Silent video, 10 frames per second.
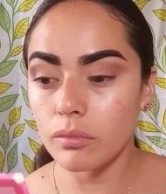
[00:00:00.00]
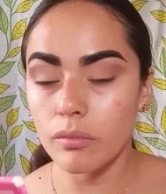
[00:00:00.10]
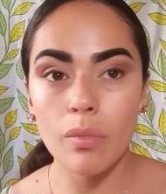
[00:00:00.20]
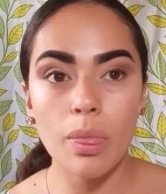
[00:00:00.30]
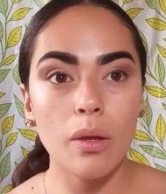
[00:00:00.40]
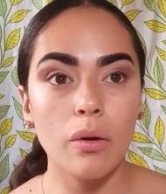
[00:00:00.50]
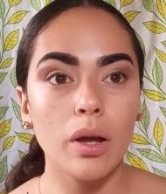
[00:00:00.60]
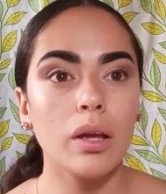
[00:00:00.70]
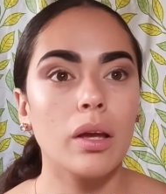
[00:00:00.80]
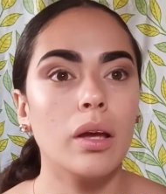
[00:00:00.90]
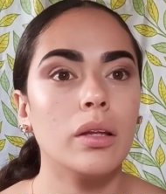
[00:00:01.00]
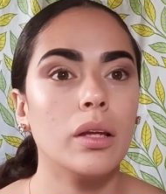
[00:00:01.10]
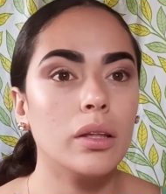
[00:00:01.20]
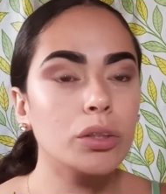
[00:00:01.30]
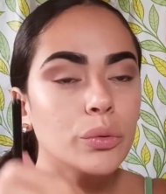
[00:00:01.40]
Okay, and then this
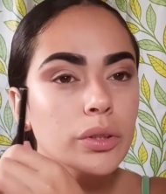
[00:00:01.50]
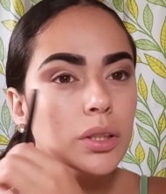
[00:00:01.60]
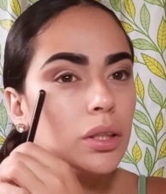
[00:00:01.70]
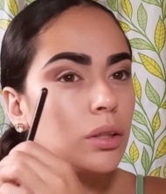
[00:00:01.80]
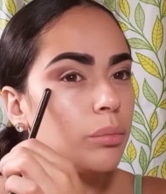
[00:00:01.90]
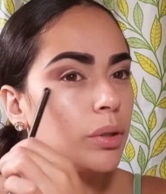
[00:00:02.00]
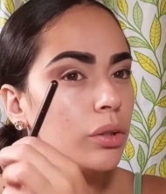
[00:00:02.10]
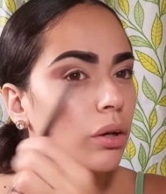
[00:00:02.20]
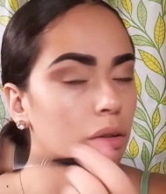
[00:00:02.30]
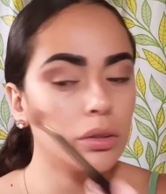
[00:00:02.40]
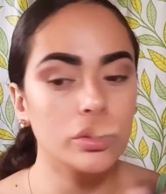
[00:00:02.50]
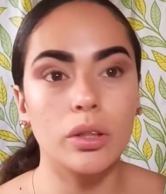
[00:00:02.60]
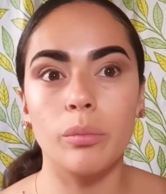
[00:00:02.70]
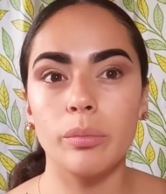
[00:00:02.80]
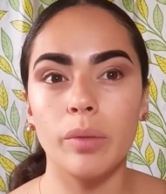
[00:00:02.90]
one's a little bit darker, so I'm gonna
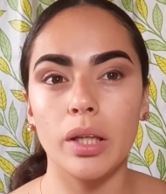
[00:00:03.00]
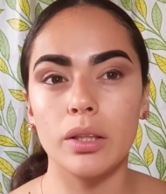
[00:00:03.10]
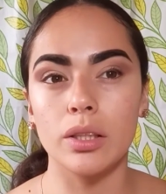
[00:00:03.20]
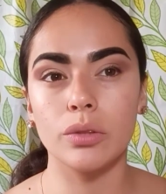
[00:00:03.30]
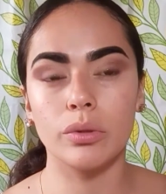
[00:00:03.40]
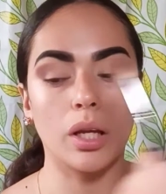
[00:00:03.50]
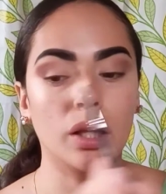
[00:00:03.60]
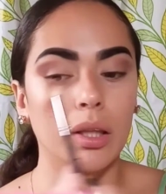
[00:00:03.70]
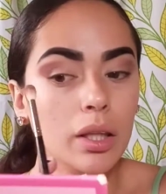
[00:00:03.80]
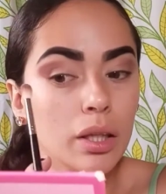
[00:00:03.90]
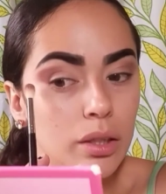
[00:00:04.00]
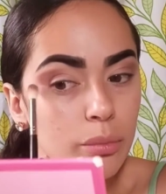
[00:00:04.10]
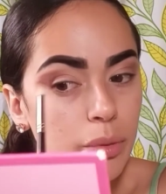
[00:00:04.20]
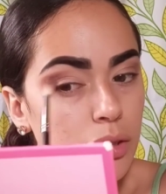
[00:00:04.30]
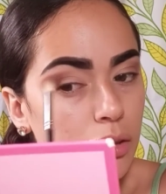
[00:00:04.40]
make this one a little bit
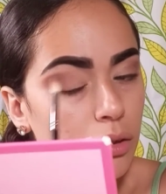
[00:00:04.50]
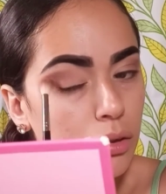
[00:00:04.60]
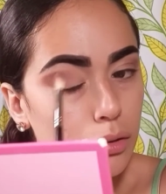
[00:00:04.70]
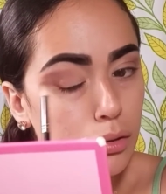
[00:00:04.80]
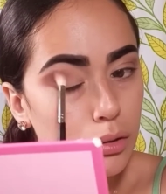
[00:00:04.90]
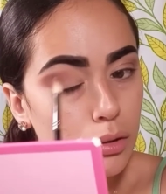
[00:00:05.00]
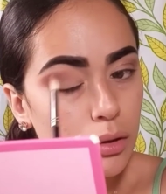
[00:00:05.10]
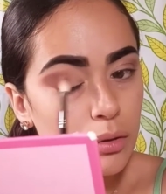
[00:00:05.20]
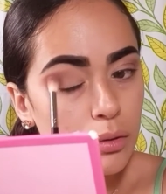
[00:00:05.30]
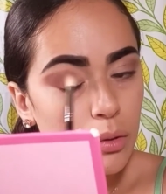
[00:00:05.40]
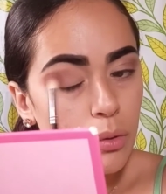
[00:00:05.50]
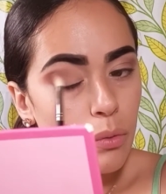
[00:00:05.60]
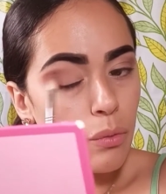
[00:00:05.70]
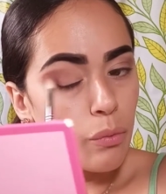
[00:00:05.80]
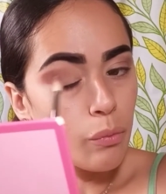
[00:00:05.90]
darker
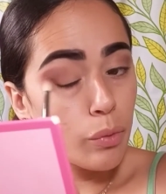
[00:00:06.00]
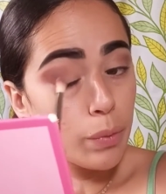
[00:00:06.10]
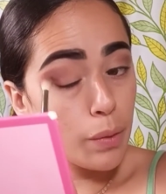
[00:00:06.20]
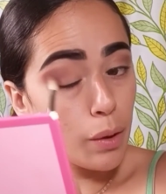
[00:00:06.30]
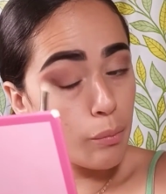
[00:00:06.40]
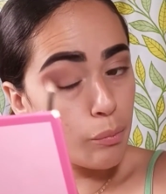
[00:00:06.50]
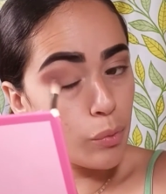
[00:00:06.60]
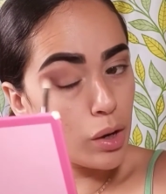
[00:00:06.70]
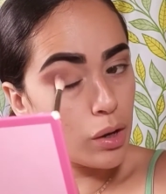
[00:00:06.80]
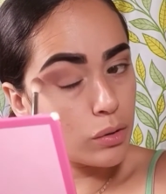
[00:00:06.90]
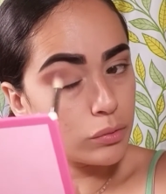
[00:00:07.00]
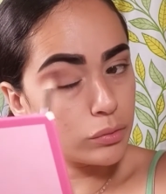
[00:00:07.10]
with that brown.